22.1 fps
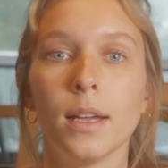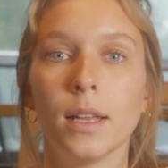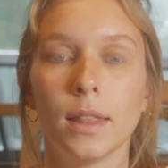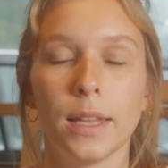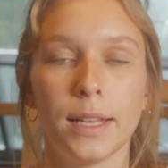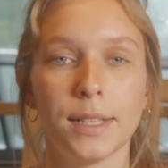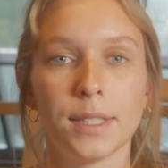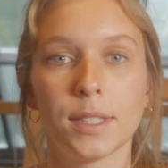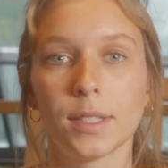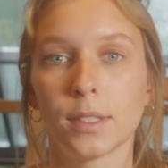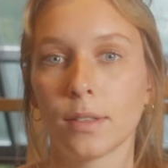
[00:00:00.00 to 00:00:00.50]

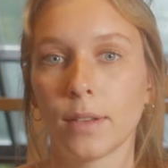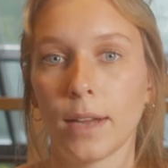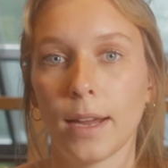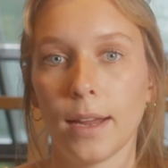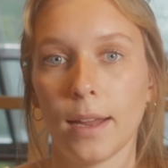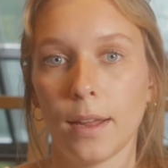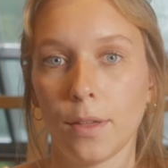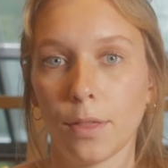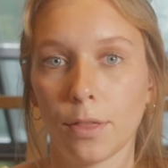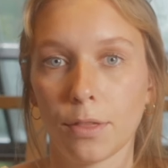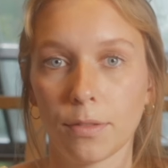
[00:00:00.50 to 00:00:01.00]
let's
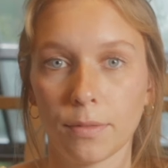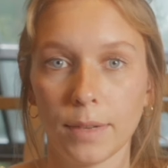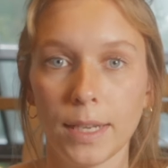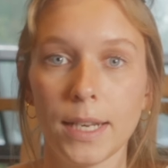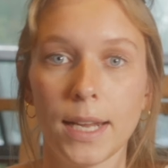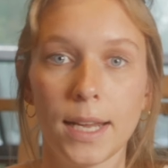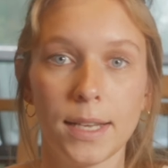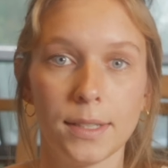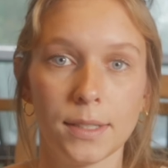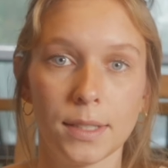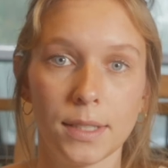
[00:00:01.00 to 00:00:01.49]
say three
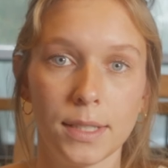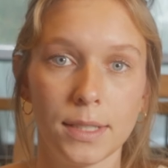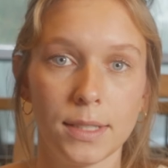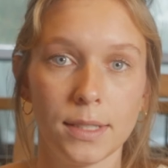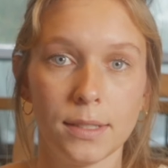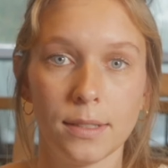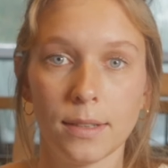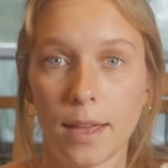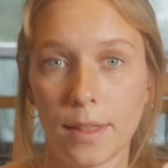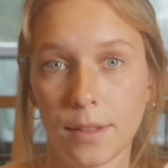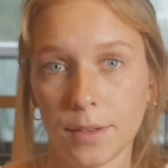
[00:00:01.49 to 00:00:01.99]
days at a,
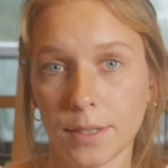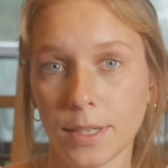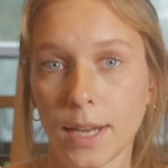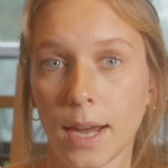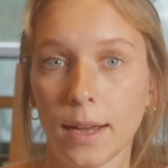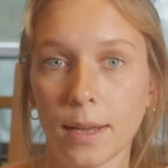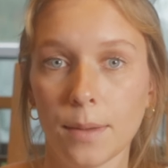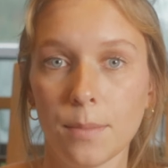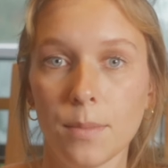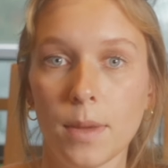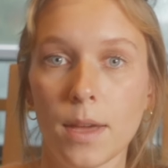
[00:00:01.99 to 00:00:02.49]
at a
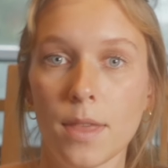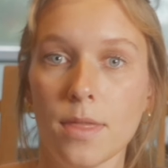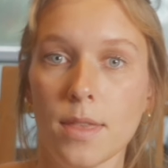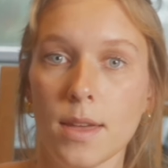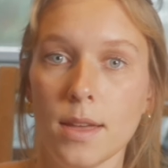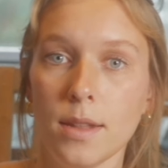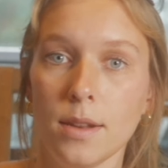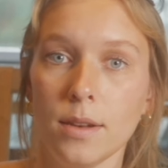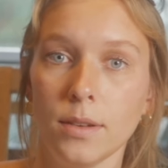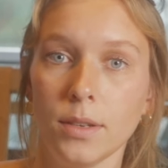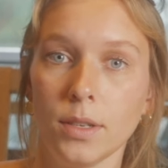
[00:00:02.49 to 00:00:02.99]
time and
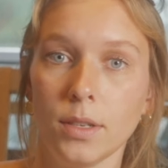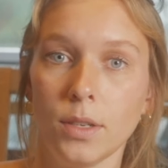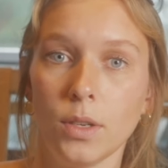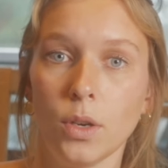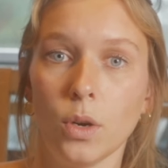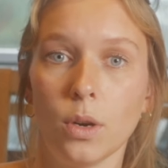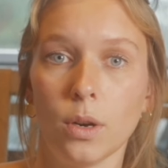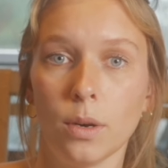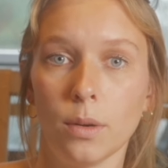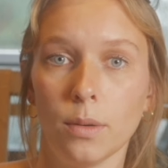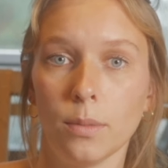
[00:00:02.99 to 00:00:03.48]
then
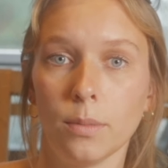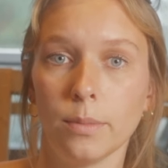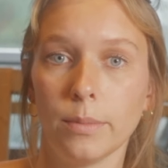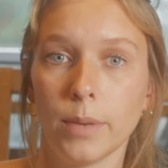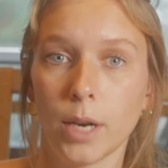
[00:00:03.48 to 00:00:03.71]
your